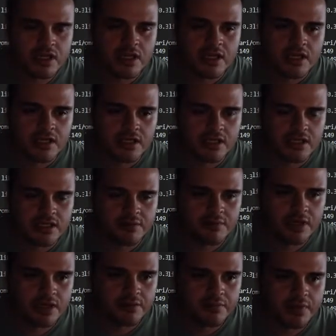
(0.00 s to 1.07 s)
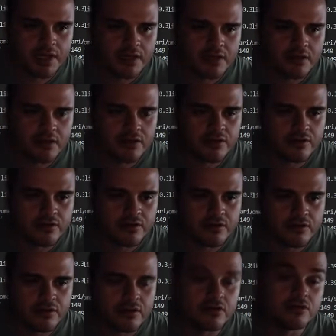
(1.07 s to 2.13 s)
in the backpack, or
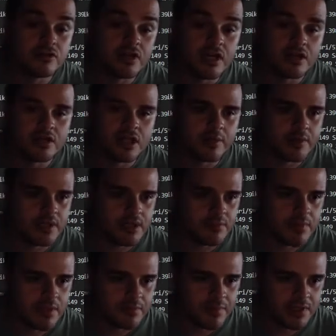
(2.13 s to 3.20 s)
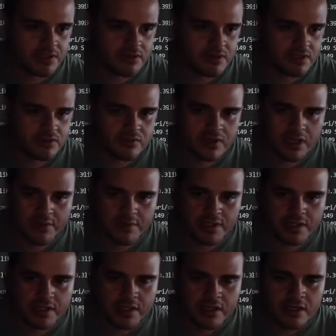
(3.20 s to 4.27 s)
no, you cannot have it in the backpack. You need to have it,
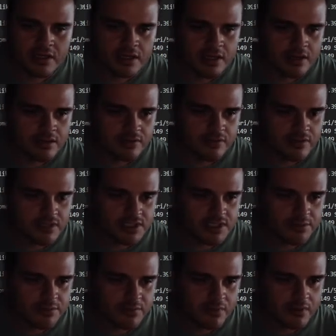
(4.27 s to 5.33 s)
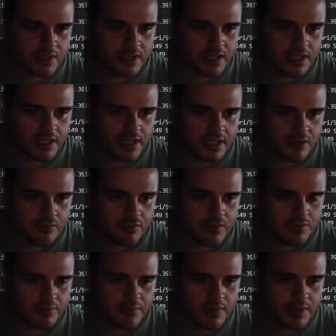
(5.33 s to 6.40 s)
for example, I can equip
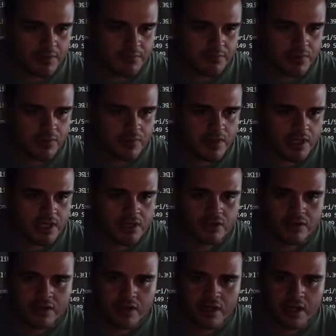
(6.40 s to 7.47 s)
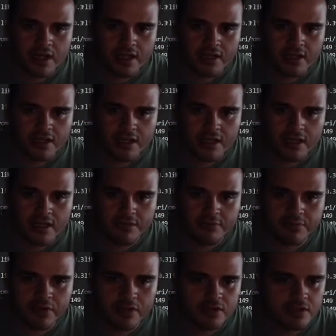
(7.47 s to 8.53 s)
my bow here and then
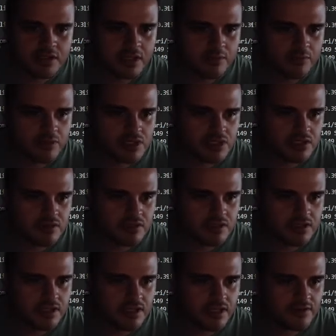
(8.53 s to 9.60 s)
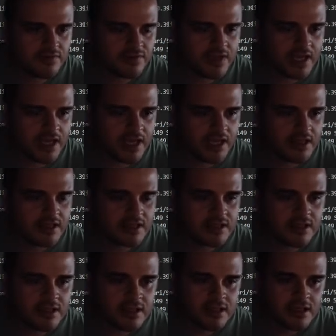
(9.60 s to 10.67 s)
put the ammunition in the left hand,
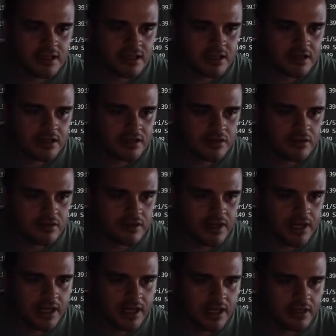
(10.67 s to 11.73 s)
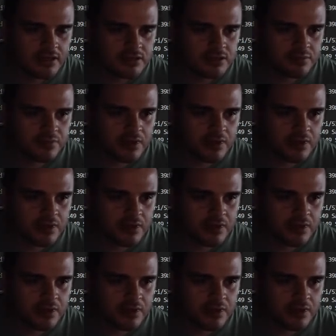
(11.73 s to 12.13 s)
or I can also put